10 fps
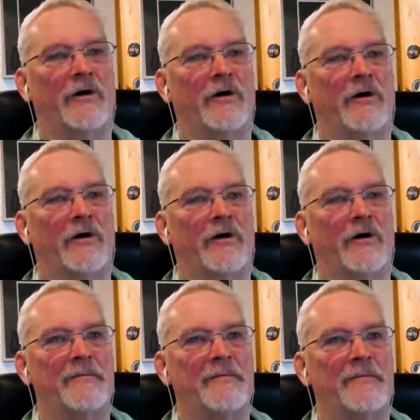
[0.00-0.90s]
come up
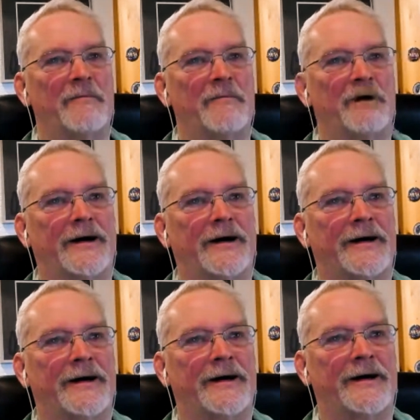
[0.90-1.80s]
with a
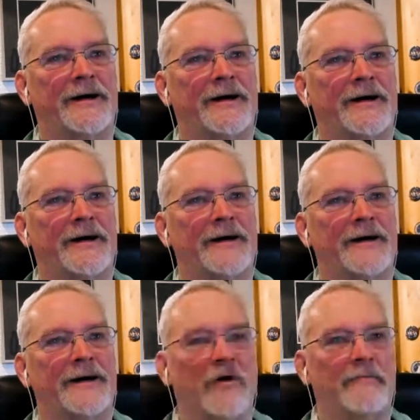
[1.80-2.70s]
way
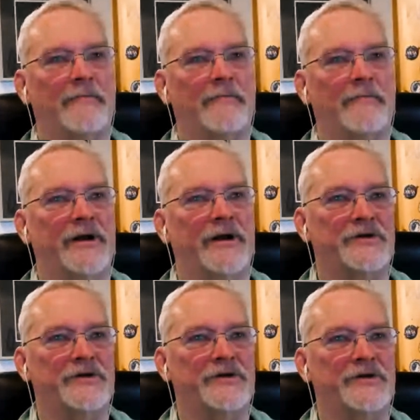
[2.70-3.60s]
for a company
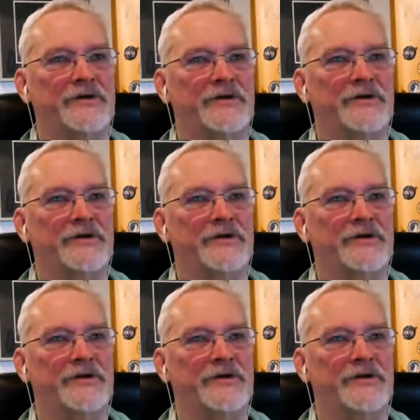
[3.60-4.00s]
to